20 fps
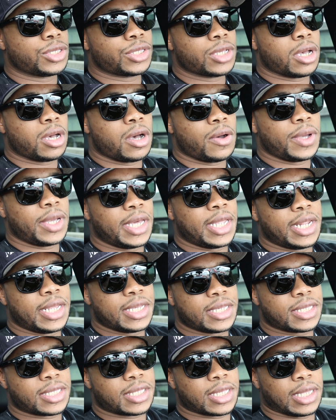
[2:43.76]
So it
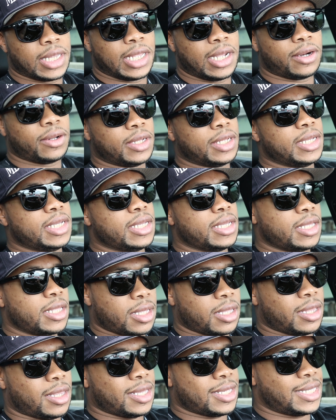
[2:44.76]
is literally
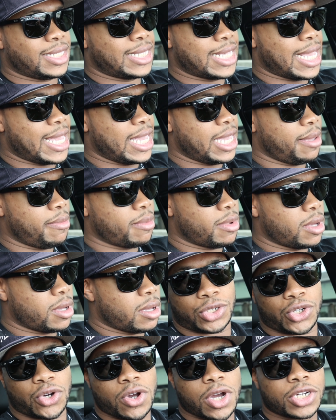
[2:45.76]
the same
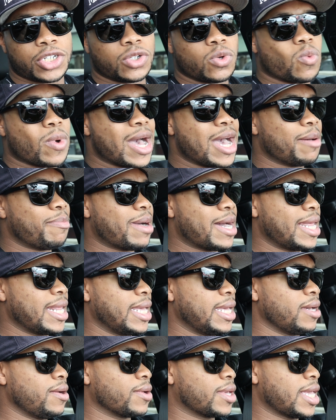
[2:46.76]
Charger
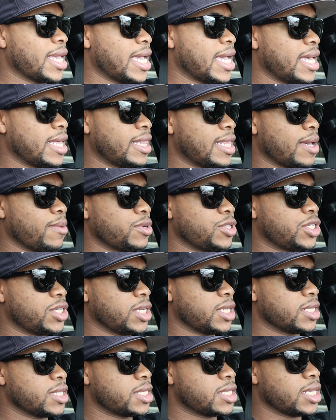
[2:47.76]
Widebody Hellcat that was
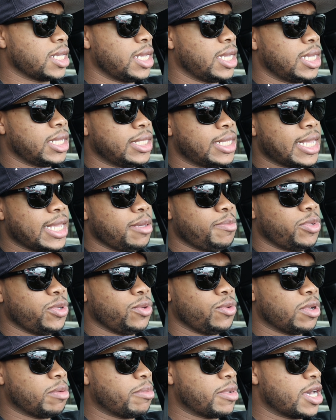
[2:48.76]
just
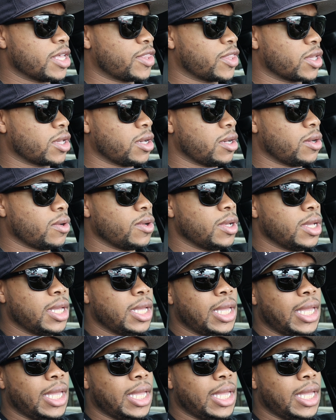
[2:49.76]
debuted a month ago,